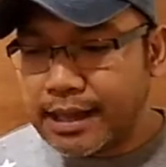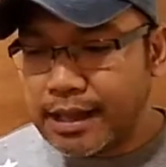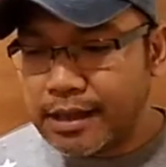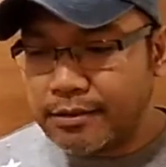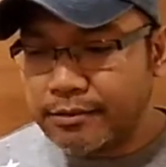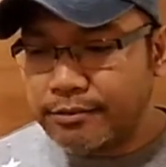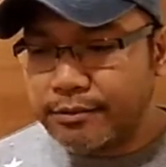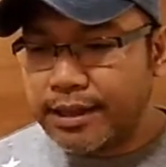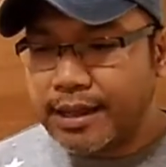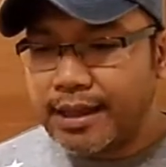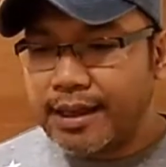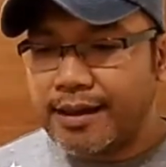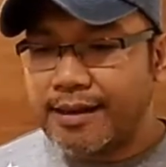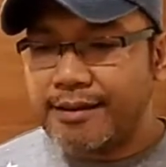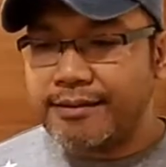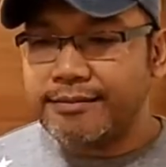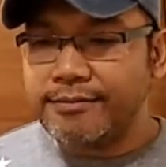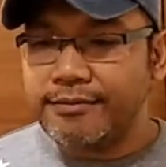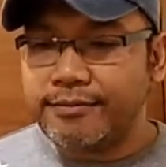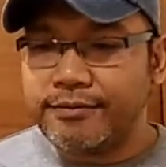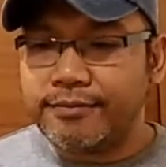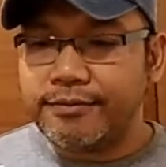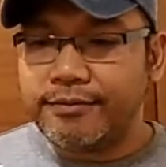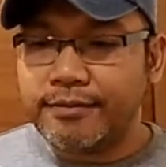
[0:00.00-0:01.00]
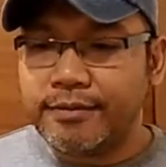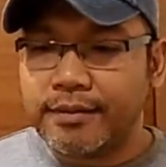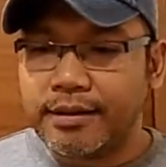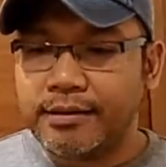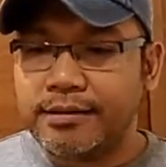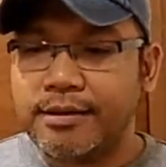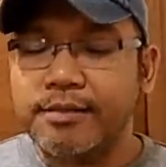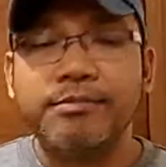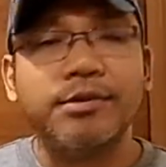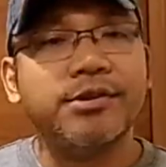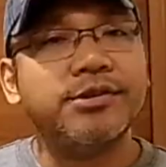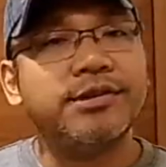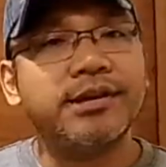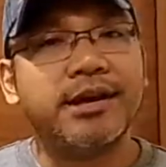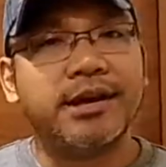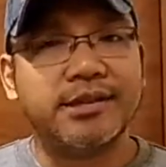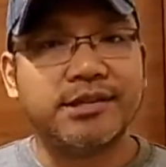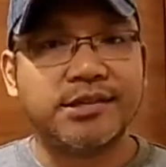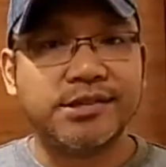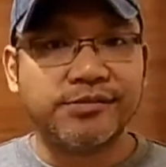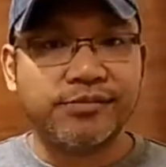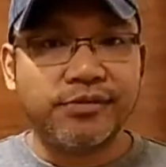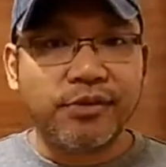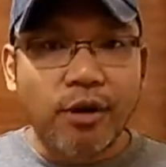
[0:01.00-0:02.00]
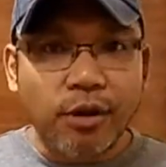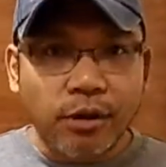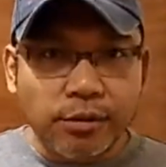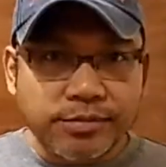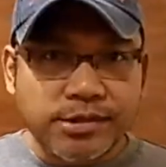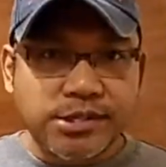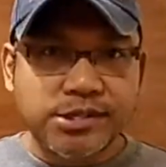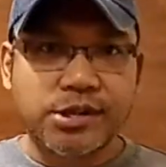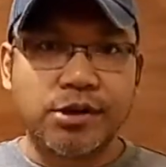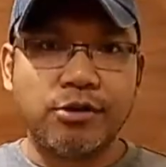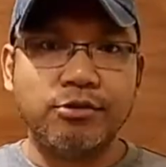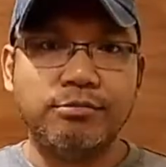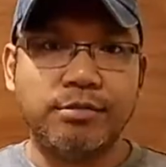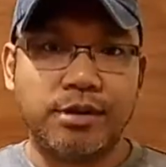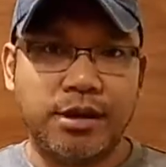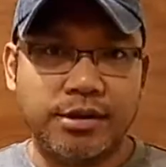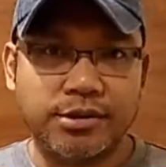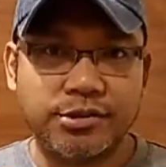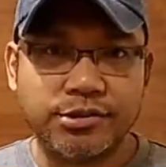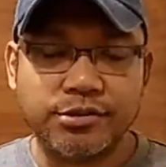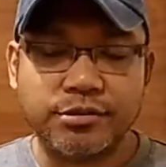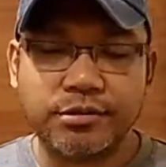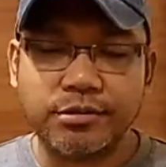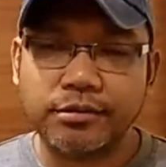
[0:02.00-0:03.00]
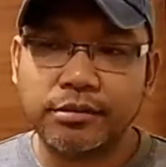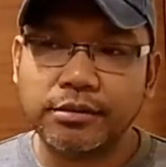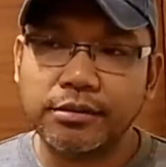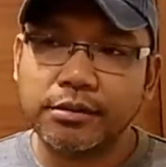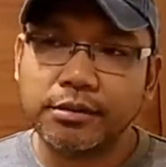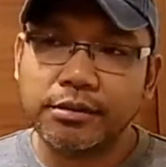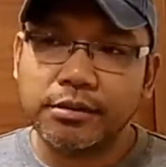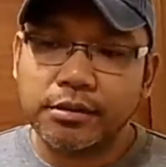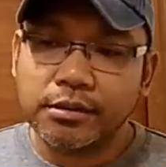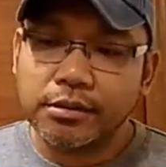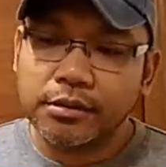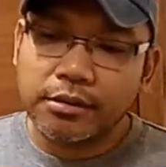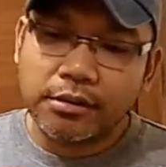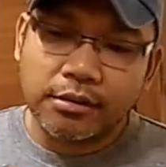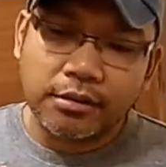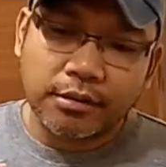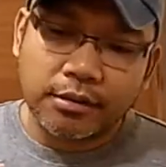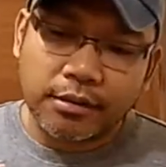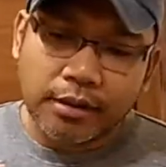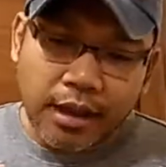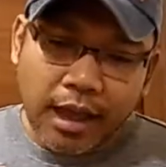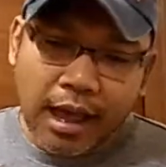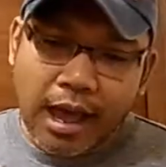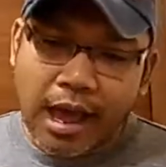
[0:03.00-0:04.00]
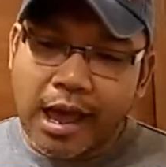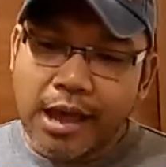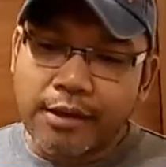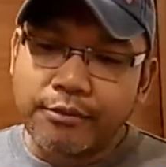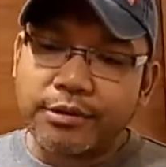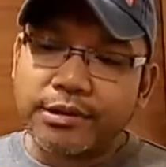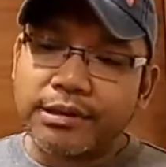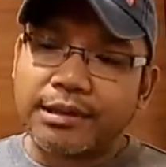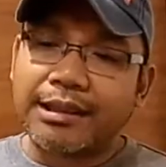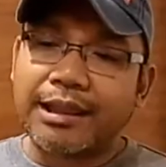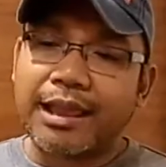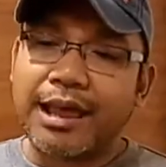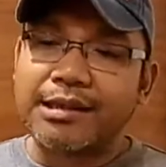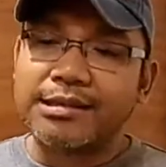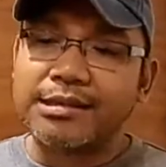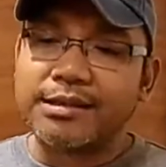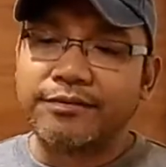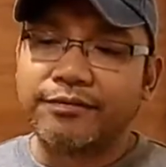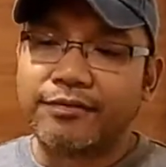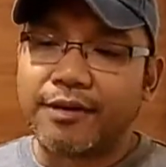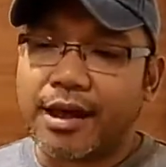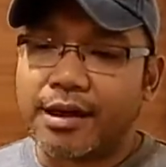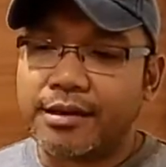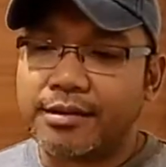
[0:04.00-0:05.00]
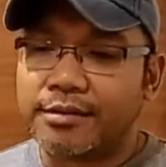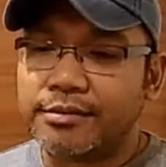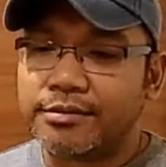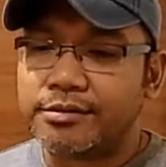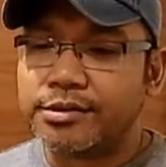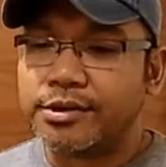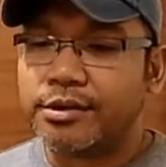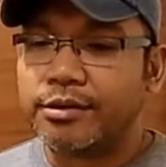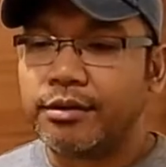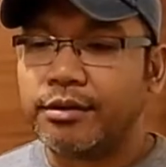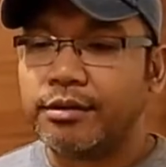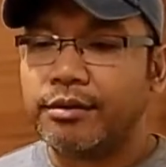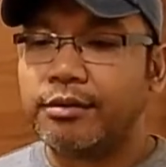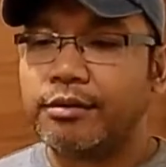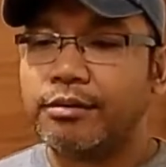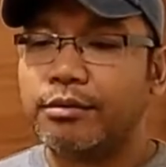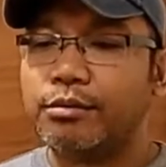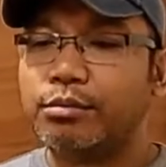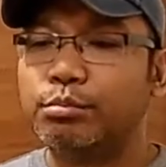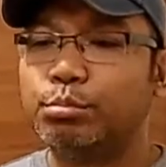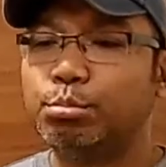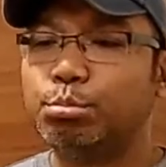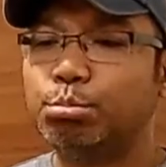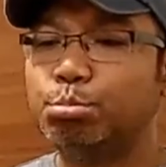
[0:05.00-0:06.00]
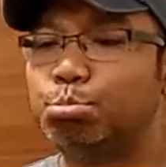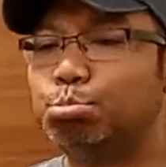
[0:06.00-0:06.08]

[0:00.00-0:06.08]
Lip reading: now the music has evolved so much. I would classify it to